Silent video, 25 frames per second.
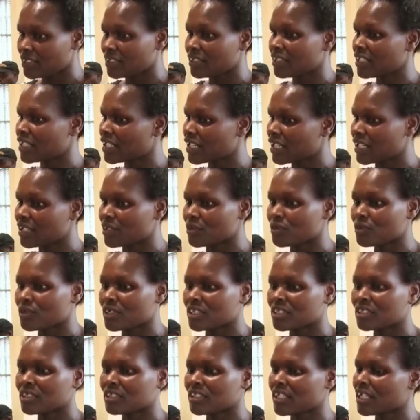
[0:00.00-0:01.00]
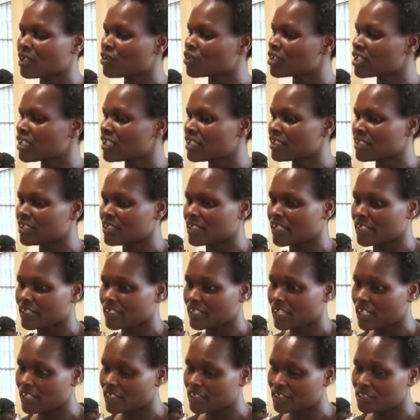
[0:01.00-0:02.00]
They can do it. They only need
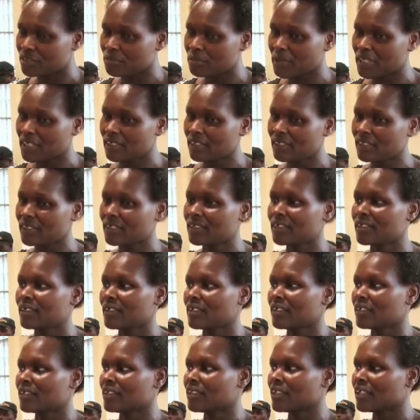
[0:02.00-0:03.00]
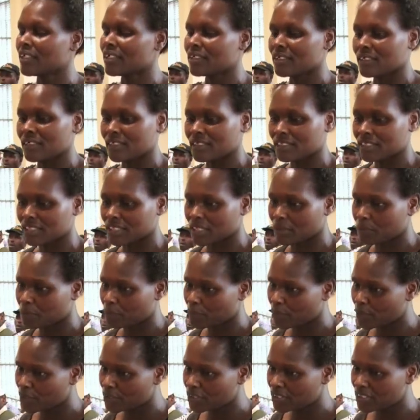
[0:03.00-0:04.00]
encouragement, they need
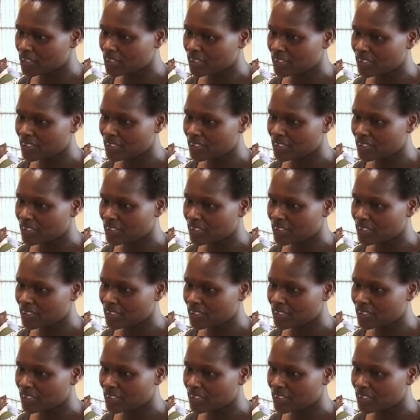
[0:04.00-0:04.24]
support,